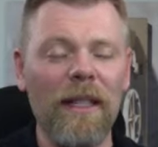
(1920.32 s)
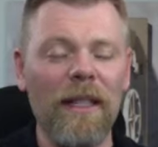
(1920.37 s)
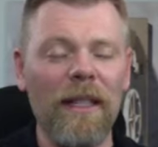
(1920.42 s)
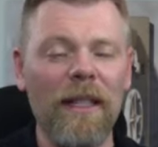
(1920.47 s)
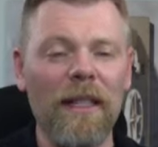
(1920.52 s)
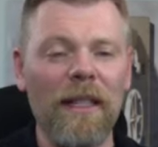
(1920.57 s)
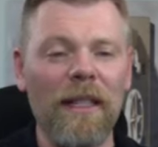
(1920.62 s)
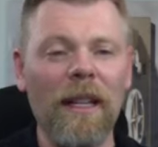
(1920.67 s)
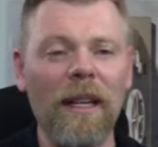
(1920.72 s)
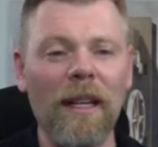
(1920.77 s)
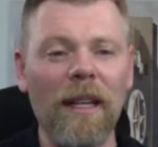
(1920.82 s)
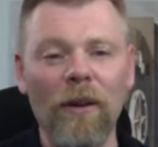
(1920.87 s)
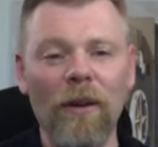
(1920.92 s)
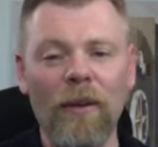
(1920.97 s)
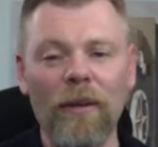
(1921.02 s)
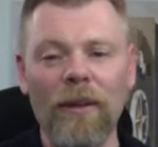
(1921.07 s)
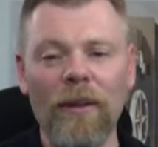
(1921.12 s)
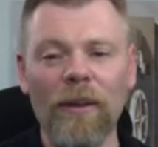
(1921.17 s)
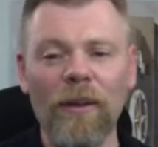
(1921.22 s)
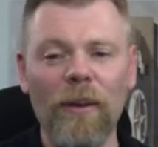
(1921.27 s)
You can head
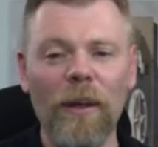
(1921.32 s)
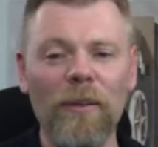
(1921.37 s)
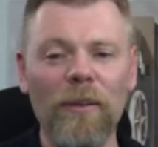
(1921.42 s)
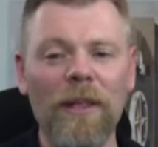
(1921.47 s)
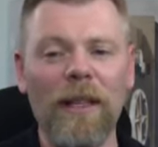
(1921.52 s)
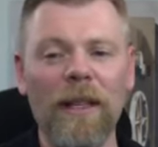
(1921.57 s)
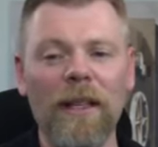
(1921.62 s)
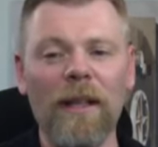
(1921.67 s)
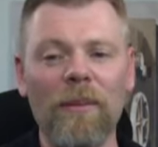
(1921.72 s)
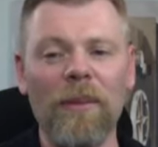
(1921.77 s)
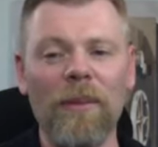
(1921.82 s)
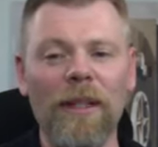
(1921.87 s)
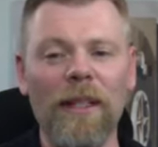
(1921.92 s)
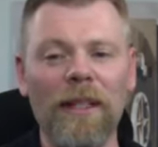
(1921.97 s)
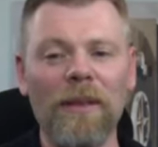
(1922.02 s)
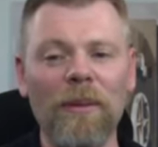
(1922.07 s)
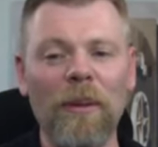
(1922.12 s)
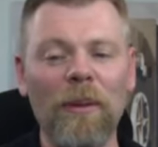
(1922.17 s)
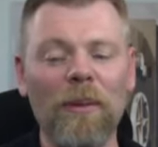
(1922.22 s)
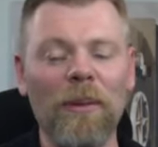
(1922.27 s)
over to the website at
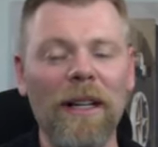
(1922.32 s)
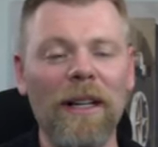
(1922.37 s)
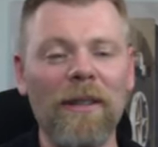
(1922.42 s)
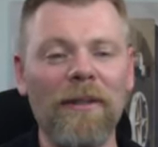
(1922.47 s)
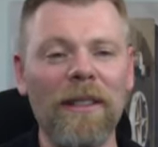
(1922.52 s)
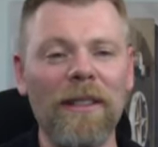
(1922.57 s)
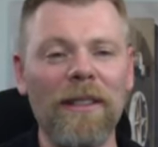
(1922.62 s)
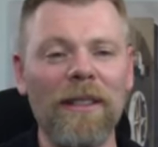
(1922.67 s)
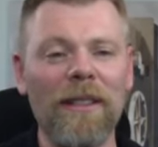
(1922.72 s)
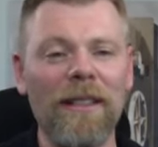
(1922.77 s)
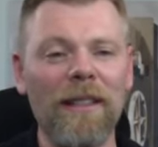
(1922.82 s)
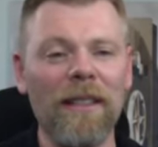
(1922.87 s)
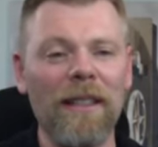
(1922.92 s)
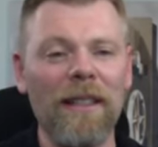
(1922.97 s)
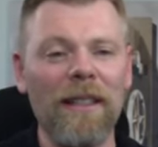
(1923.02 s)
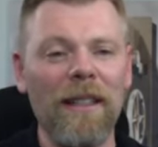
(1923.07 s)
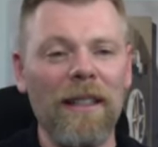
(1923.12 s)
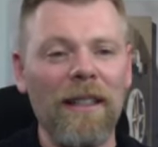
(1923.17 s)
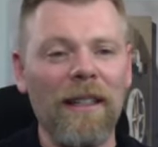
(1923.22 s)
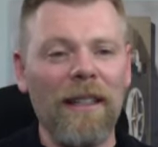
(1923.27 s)
Predictable Profits
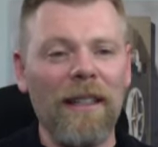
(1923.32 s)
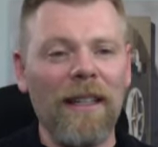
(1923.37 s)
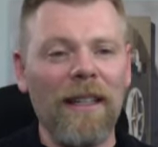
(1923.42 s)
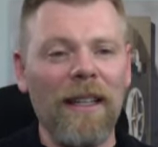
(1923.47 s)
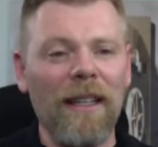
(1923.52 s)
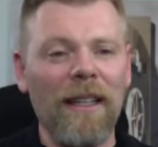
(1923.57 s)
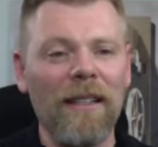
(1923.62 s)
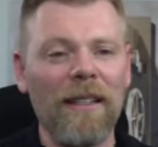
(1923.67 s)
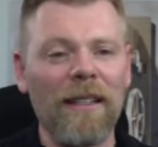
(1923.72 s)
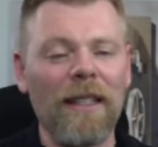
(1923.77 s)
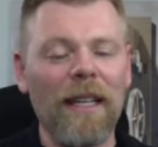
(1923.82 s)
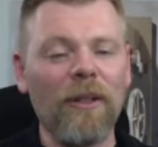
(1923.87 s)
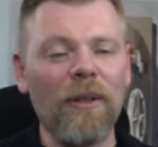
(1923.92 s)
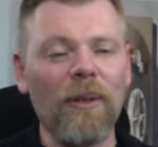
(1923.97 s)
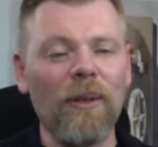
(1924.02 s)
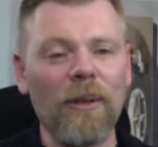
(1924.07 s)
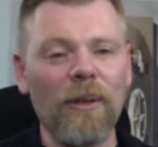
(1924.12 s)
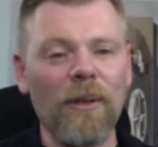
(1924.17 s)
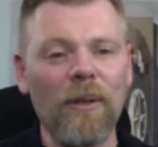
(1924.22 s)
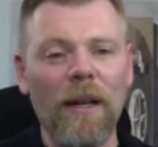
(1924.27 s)
and
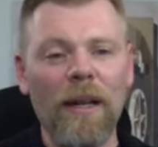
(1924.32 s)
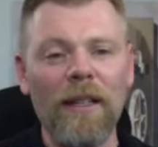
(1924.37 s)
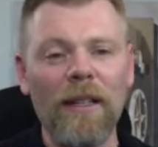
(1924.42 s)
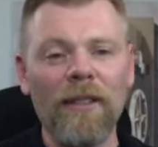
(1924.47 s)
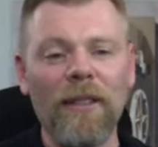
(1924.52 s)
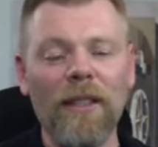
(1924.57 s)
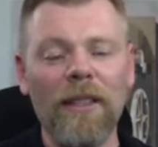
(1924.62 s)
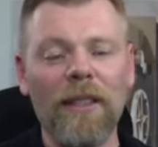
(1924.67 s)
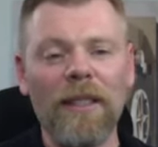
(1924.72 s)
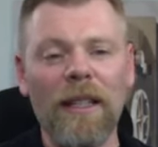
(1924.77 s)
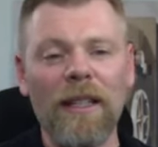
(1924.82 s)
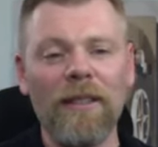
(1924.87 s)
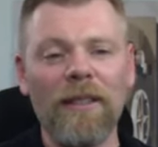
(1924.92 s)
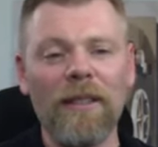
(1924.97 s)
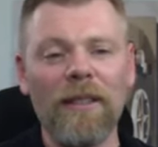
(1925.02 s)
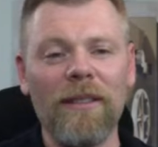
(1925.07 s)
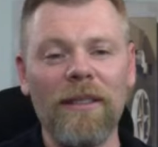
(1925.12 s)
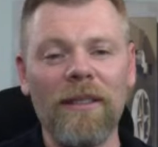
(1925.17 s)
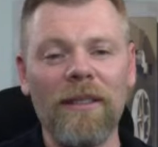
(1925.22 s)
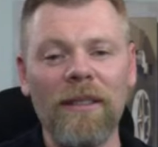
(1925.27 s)
schedule a strategy
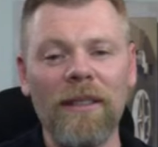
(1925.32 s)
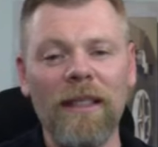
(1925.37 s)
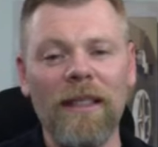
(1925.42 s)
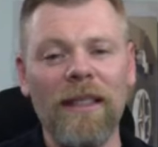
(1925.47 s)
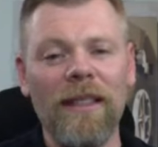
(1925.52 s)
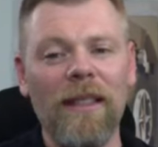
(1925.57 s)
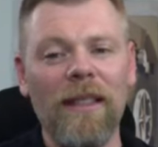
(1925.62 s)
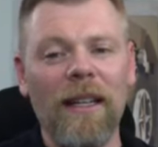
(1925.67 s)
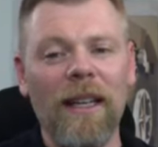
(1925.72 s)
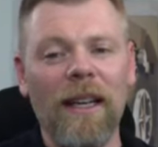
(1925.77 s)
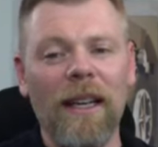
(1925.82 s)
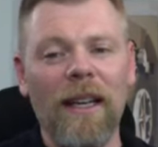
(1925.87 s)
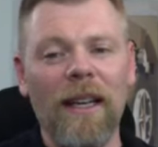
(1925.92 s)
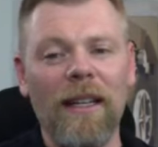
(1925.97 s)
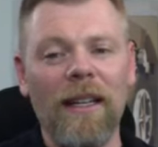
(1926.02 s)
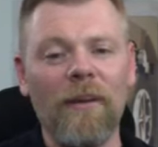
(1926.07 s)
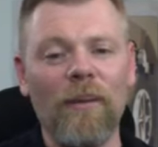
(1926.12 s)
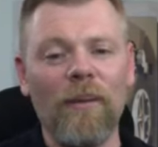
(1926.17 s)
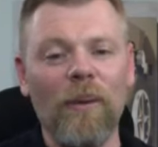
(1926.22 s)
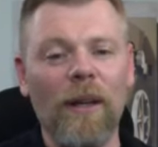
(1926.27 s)
session,
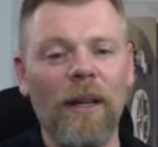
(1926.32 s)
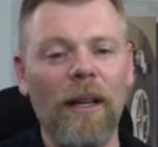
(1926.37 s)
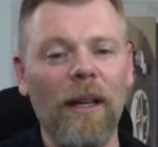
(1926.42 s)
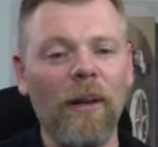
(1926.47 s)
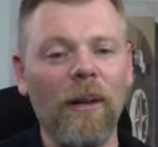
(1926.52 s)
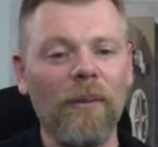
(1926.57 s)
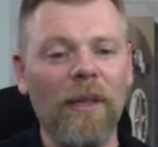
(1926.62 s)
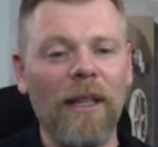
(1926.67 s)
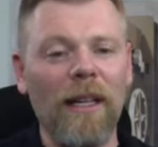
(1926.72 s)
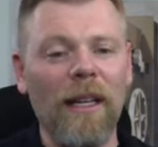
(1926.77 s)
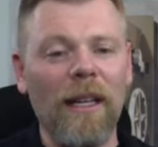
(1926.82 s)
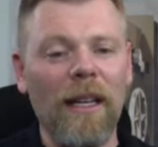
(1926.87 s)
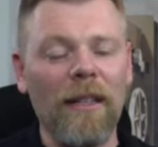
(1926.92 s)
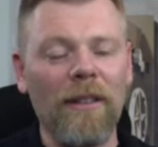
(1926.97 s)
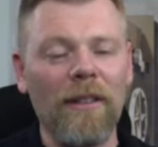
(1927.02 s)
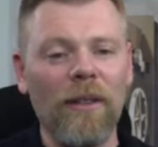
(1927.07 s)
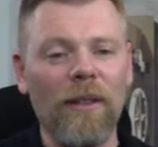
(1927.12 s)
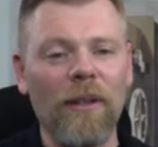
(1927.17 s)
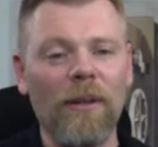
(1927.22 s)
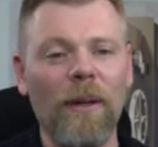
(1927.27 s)
and we'll help to
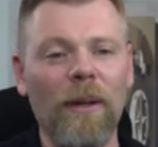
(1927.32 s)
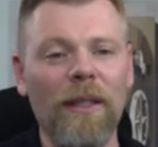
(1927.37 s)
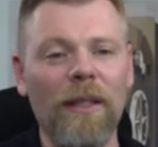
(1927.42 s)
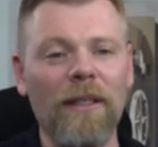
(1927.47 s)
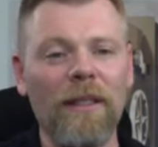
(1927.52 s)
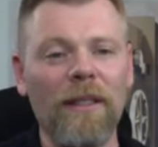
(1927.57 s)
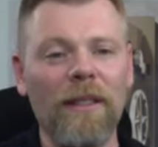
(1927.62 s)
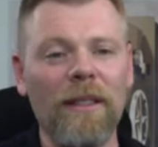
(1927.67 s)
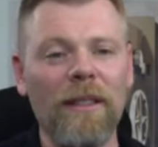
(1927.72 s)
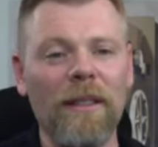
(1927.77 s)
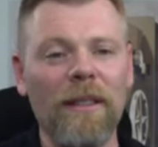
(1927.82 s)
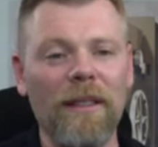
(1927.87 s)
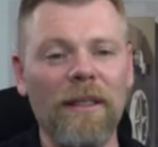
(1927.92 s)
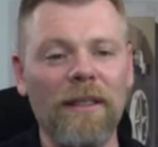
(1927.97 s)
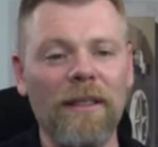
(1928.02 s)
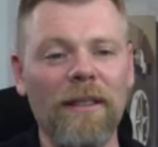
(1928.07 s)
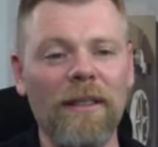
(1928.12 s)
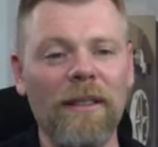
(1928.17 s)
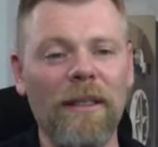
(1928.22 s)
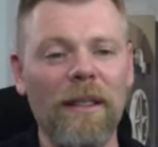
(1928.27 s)
answer your questions
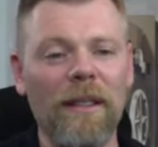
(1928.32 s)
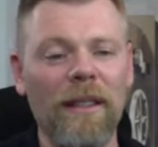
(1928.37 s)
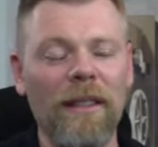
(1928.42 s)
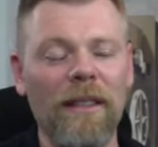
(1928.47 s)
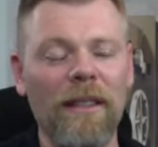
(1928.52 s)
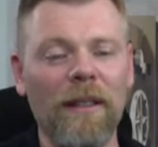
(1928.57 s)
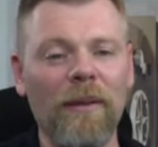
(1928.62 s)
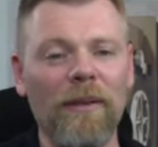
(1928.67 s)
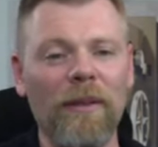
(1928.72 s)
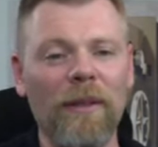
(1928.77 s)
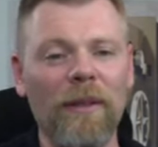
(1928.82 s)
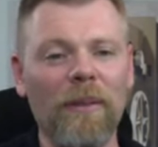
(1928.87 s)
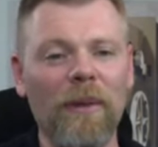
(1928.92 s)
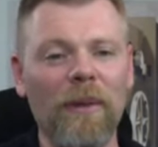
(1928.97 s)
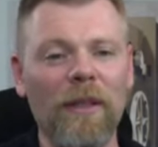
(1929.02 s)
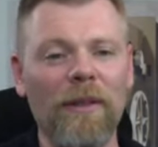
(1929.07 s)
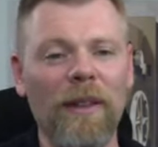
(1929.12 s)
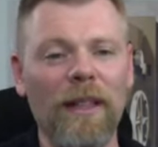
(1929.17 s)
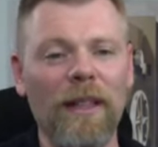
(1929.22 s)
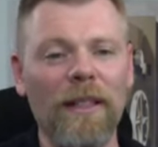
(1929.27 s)
and deliver as
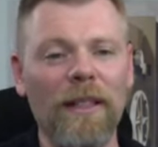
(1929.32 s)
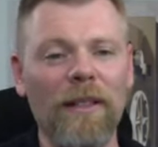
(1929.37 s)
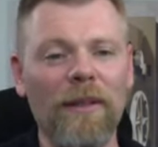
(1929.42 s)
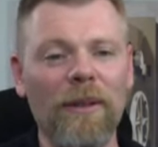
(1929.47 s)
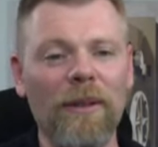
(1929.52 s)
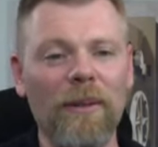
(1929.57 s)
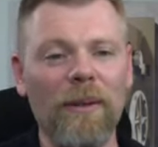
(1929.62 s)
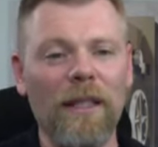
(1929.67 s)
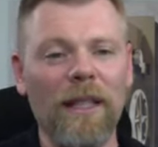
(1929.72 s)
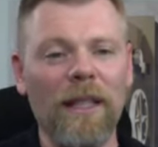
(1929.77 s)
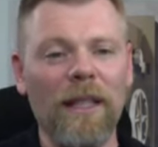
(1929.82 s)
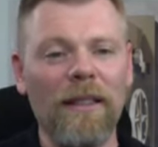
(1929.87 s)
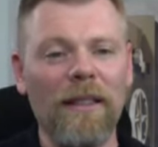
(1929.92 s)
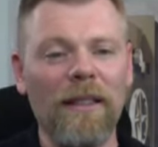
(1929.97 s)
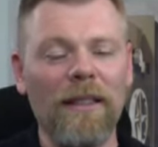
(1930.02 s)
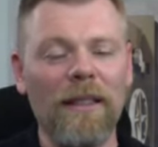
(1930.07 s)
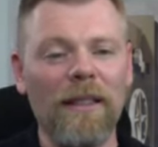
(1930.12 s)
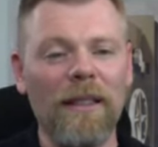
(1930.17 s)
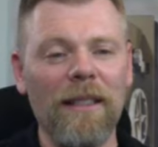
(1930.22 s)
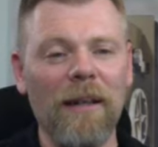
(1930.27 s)
much value as we can
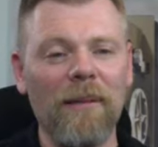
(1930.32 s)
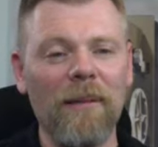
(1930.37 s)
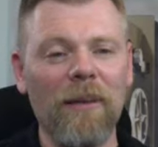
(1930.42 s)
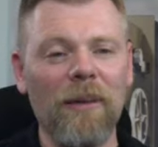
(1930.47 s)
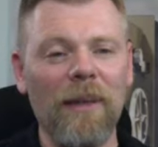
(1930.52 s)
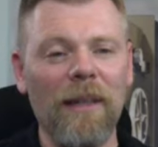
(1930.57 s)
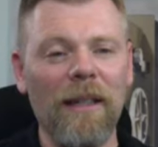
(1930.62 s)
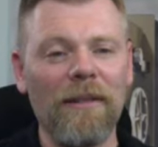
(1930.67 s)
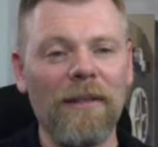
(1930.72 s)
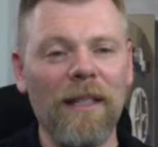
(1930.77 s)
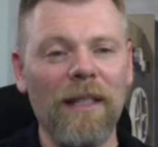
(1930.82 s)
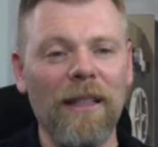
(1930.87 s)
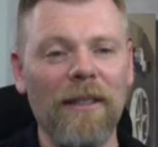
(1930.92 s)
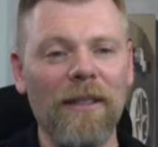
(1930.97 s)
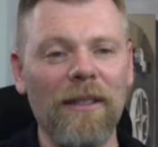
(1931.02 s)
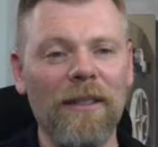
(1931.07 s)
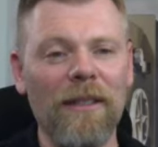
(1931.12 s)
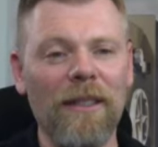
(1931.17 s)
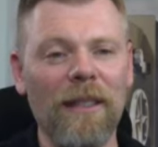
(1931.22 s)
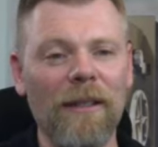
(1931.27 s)
in the time that we have
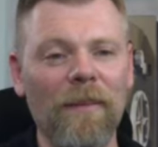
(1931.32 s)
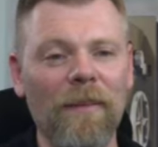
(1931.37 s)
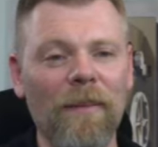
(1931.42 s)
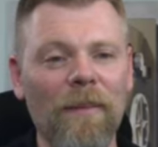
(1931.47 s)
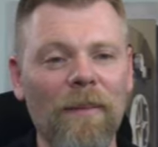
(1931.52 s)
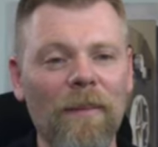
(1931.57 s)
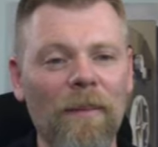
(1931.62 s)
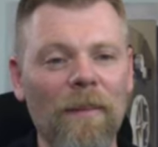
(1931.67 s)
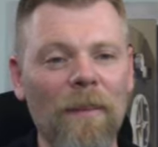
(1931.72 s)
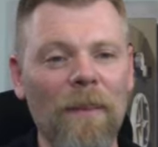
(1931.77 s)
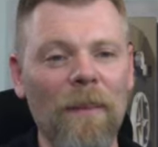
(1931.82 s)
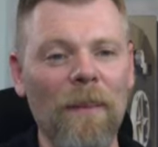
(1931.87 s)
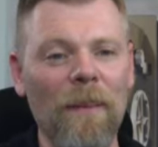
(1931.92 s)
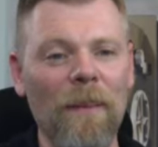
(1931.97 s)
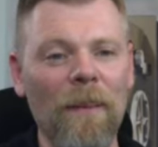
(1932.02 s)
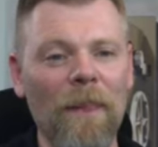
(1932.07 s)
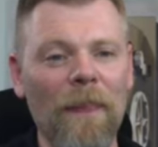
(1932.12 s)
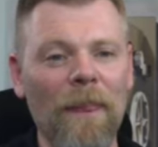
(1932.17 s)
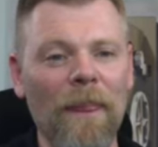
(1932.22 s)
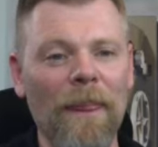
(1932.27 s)
together. So
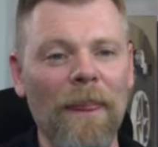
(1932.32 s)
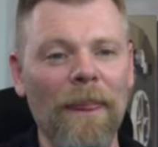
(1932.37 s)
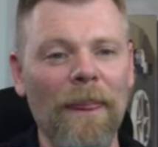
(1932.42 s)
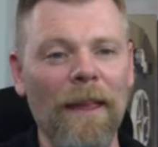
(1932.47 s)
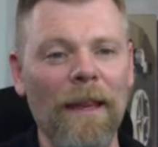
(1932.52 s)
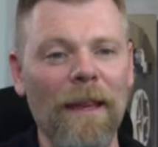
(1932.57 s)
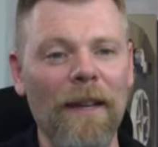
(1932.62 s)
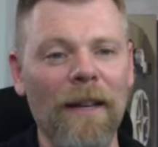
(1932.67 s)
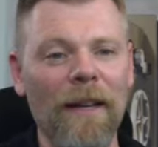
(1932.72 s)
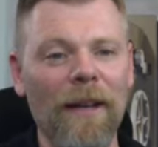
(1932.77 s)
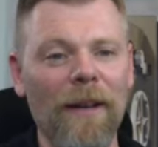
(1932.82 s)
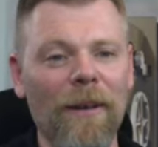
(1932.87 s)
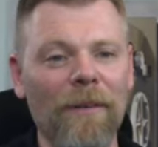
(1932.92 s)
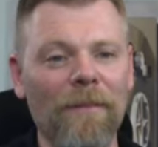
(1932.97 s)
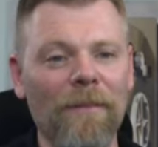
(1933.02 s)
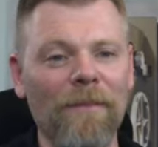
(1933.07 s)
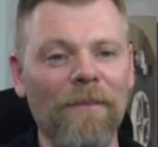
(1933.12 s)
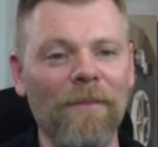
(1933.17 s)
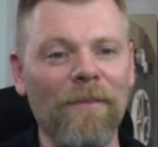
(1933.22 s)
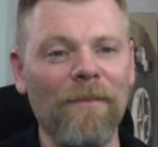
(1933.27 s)
there you go.
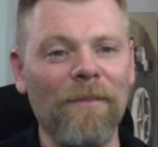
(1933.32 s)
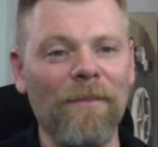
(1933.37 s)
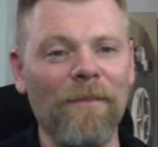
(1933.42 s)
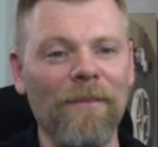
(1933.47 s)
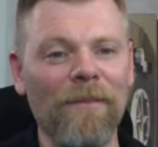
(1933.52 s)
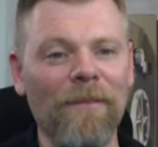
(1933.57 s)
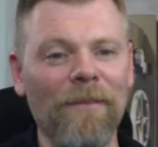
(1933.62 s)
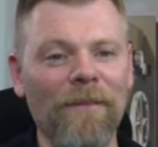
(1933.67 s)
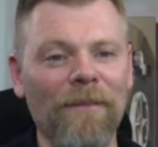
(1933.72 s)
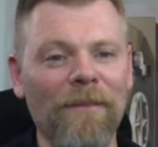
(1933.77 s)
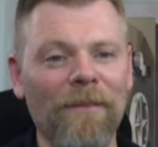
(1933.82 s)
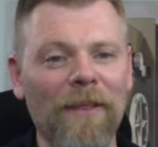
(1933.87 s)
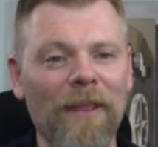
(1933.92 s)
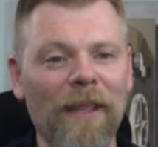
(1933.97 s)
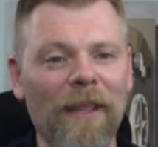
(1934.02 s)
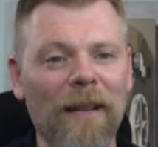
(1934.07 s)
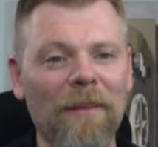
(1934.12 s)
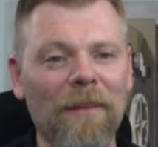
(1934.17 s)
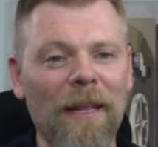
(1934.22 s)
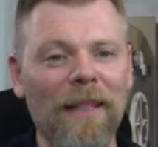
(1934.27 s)

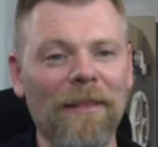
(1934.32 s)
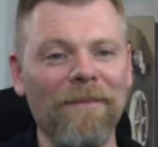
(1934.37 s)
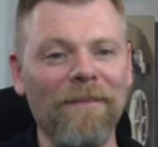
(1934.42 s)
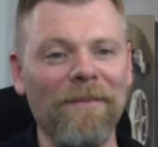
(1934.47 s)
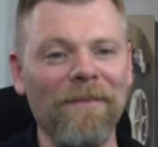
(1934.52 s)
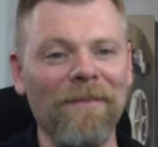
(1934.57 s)
All right, man.